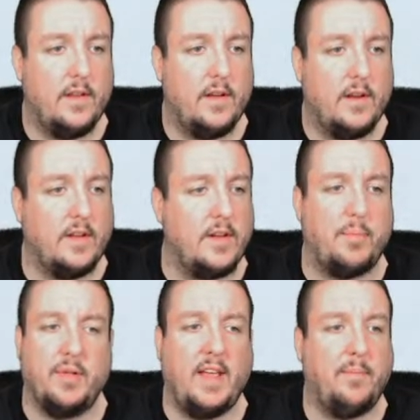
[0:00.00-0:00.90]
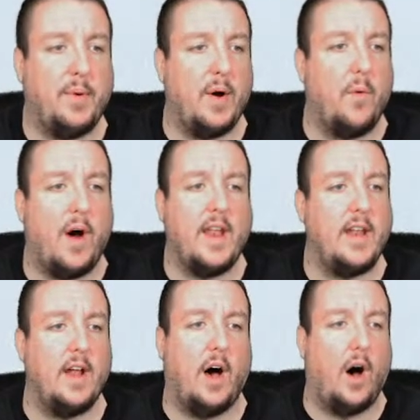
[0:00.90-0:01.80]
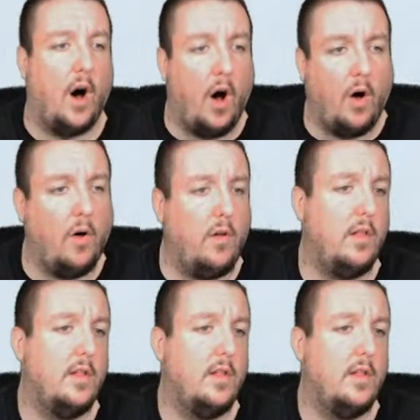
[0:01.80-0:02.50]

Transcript: Could you please put one in the hole?